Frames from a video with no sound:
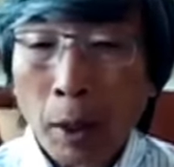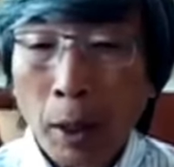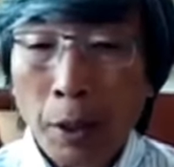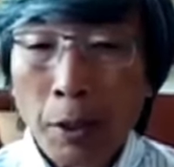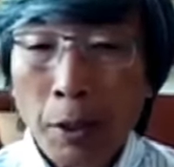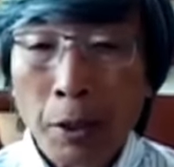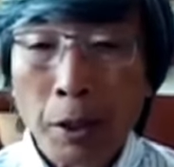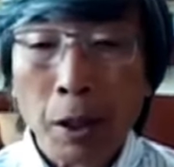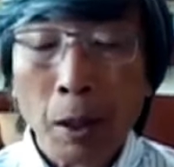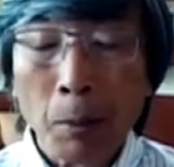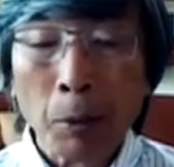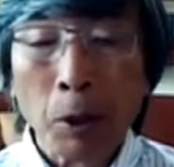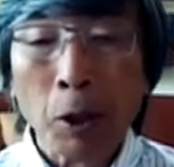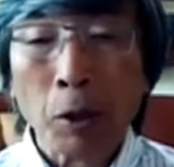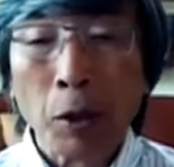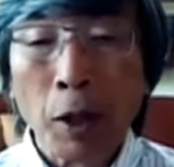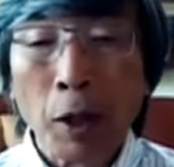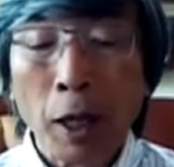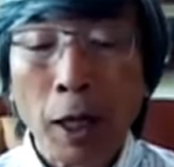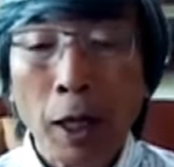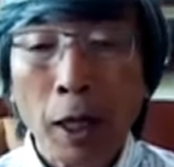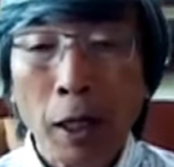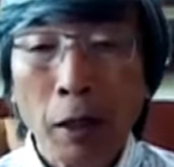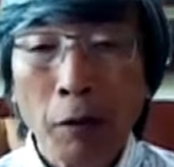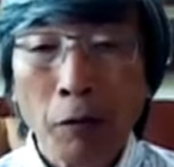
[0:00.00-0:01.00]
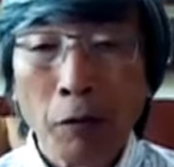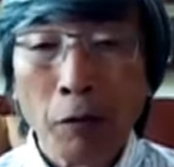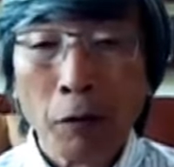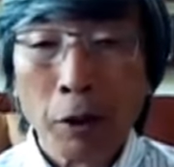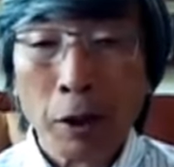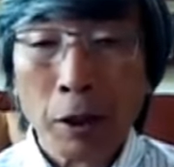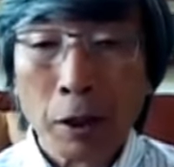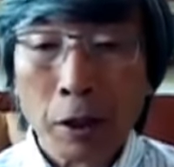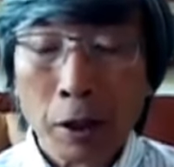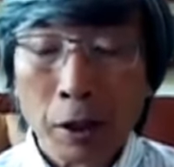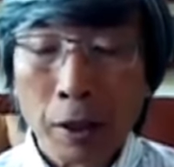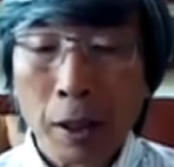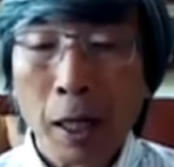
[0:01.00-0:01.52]
and somebody to have
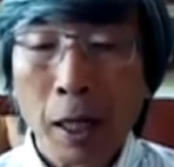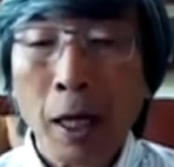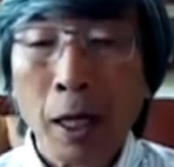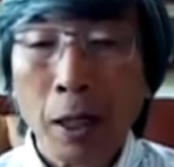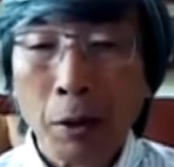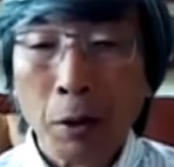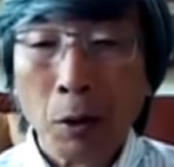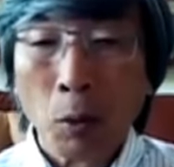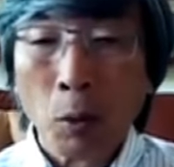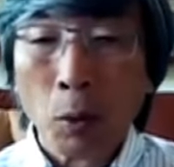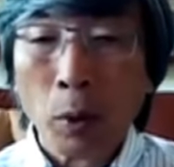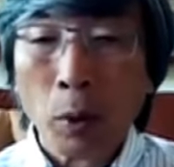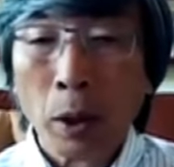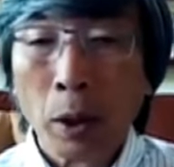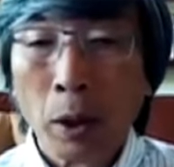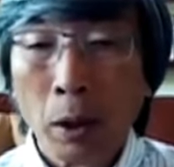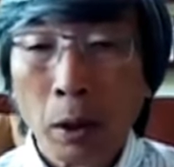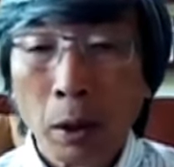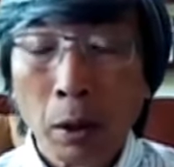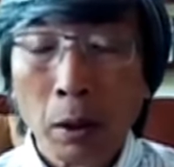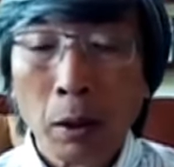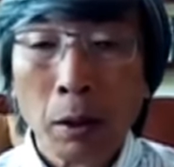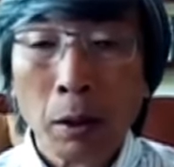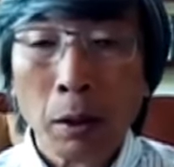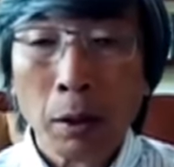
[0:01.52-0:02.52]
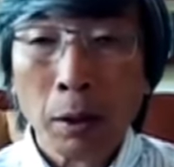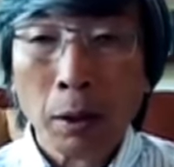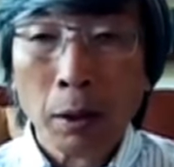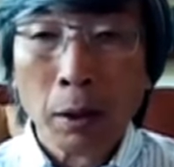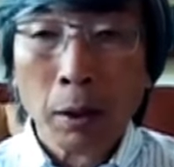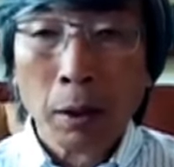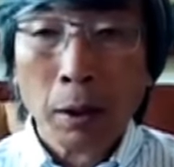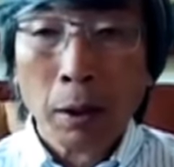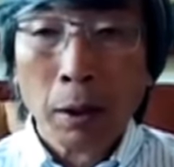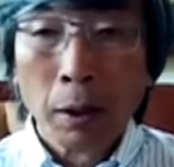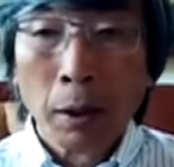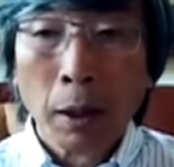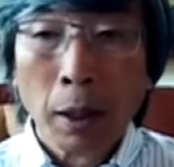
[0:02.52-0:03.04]
the desire, the will,
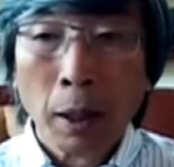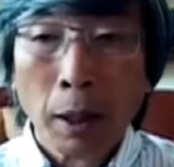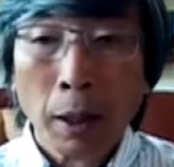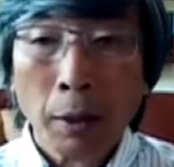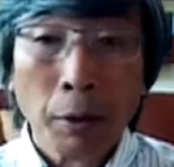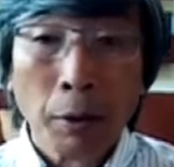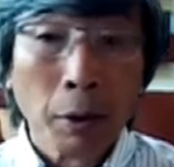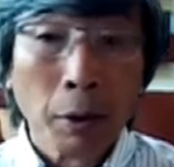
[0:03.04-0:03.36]
and the